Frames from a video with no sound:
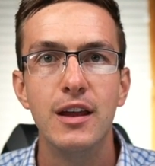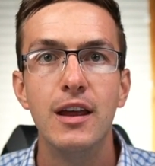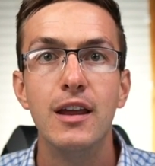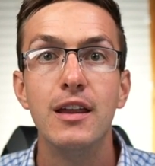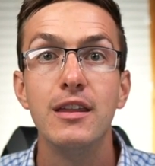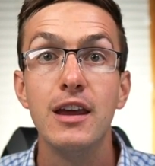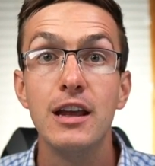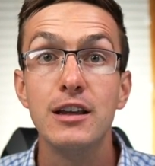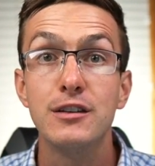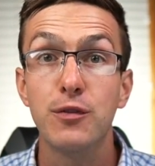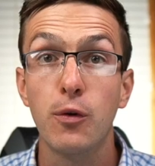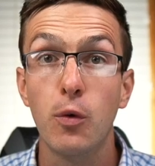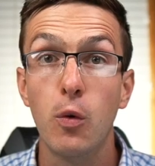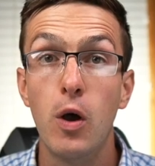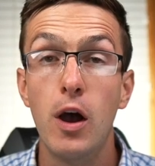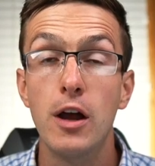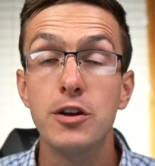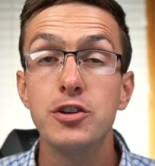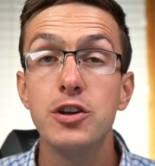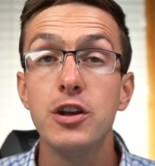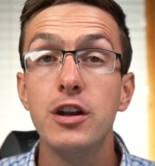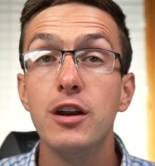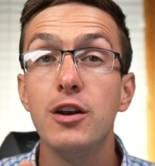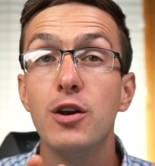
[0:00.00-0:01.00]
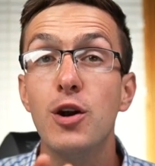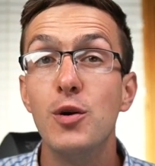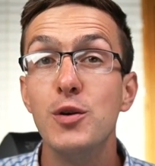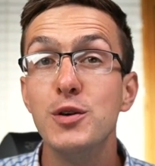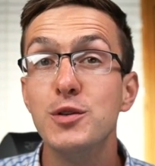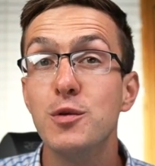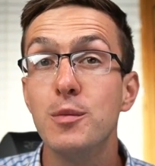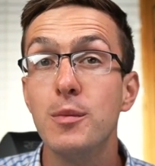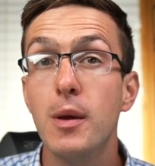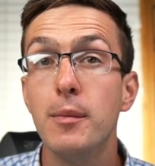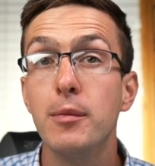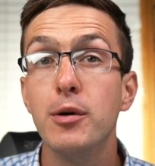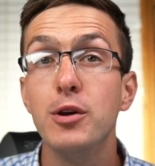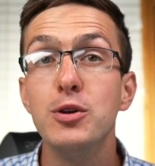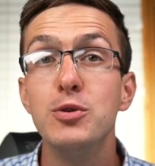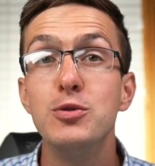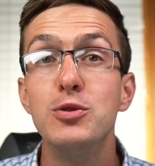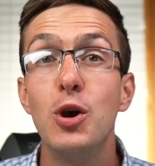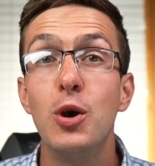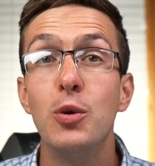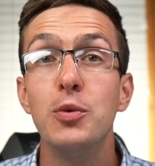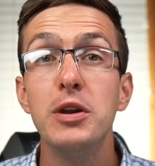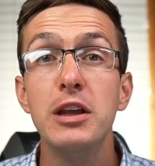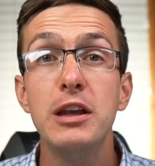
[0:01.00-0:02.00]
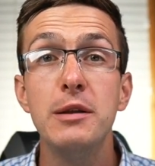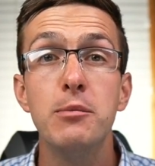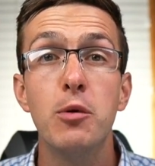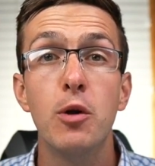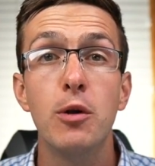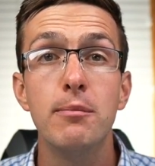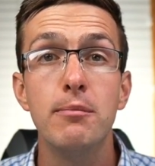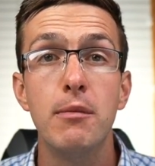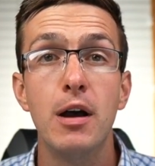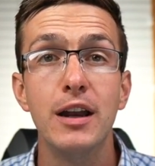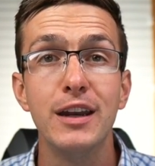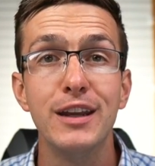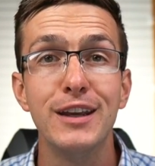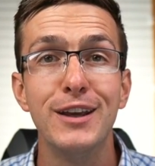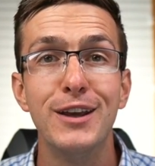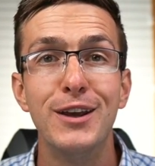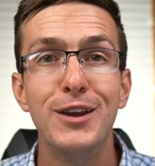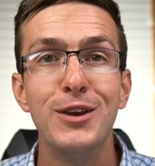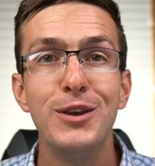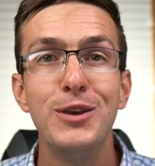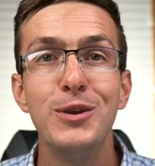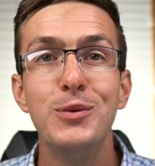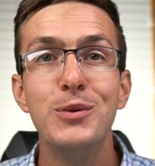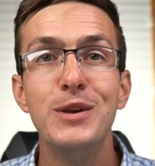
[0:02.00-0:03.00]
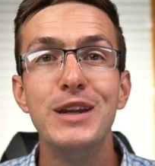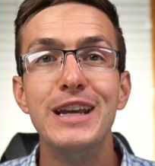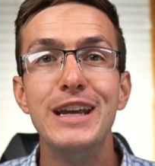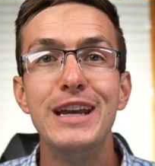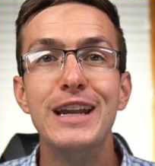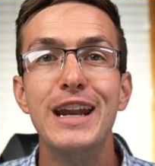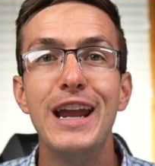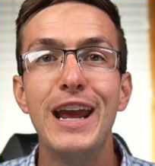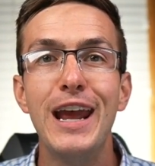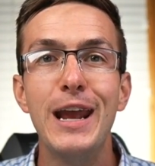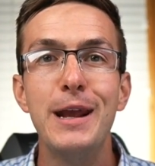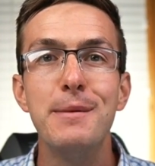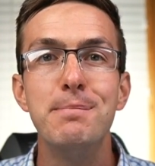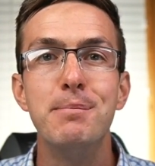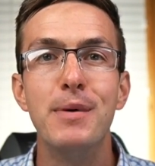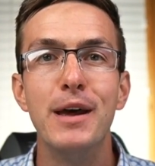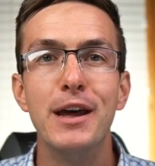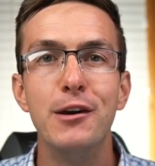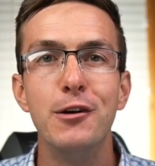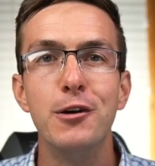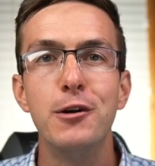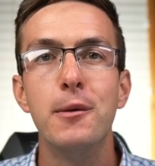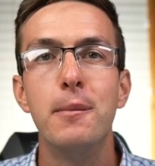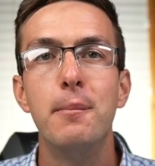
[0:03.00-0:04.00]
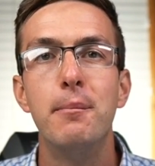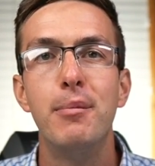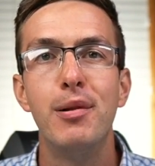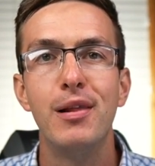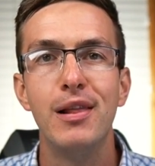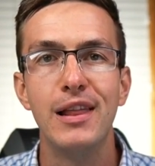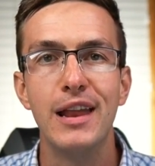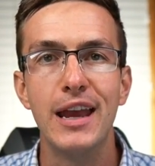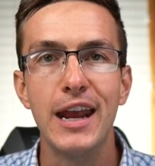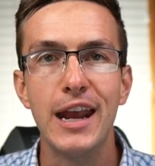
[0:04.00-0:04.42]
Thanks for watching, and always remember, you don't need more money, you need a better plan.